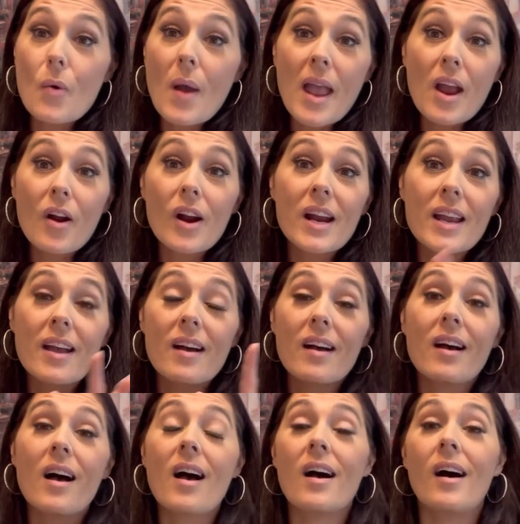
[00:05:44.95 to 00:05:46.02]

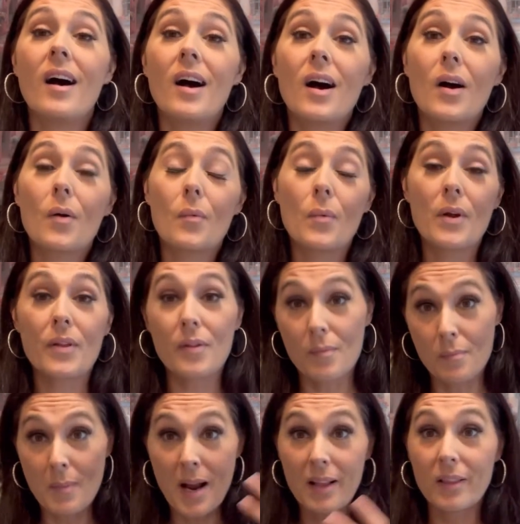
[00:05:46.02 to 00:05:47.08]
area with
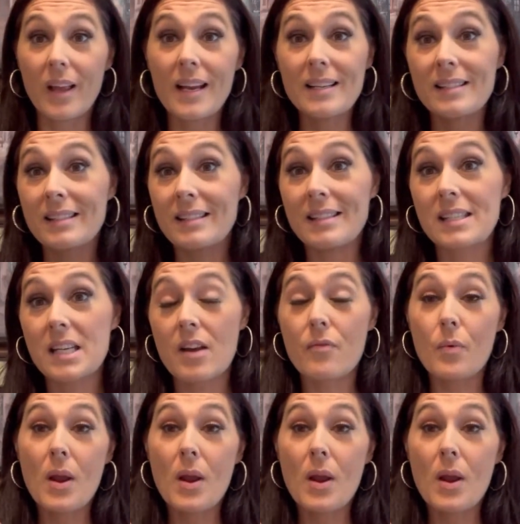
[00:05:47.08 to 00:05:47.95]
my lights and stuff.